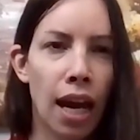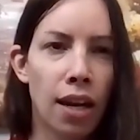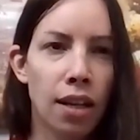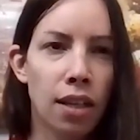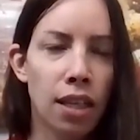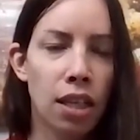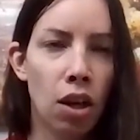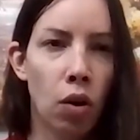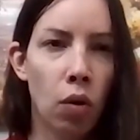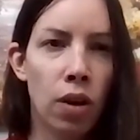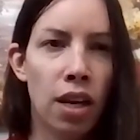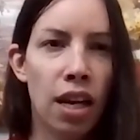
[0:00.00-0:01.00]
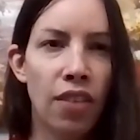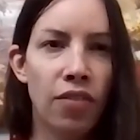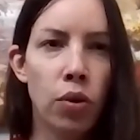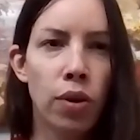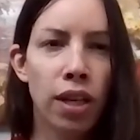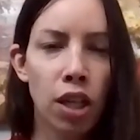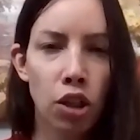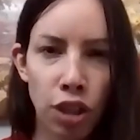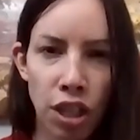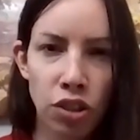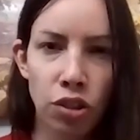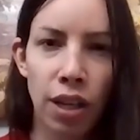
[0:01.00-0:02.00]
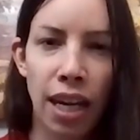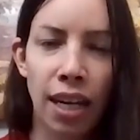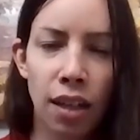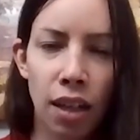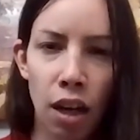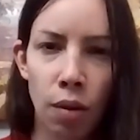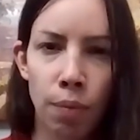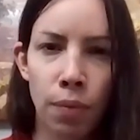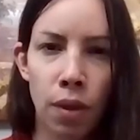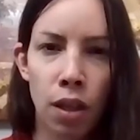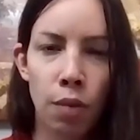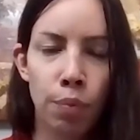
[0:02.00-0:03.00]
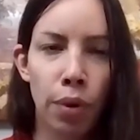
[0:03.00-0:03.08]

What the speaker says: and, you know, if you can increase your income